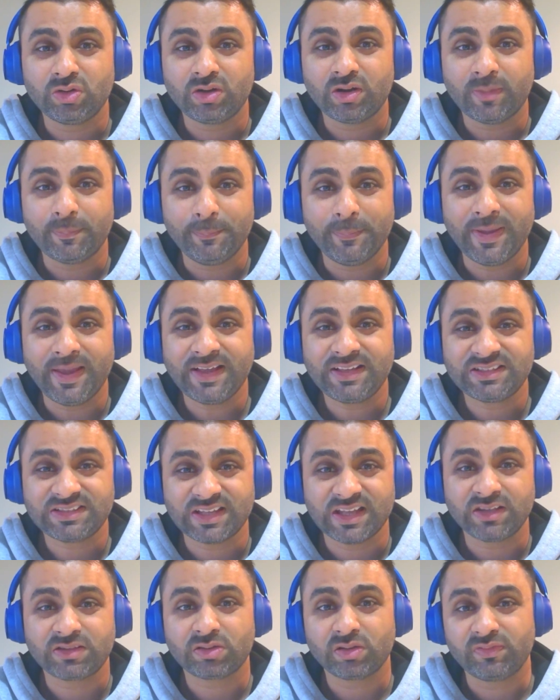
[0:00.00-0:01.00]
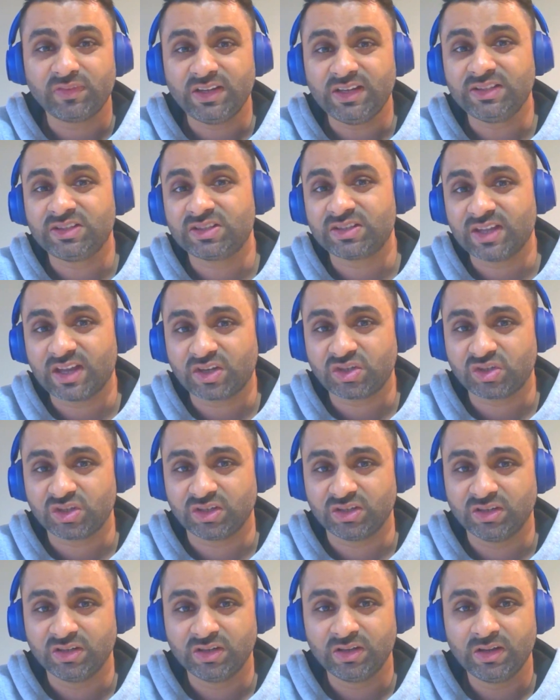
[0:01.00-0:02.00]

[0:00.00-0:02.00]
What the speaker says: make sense of each section.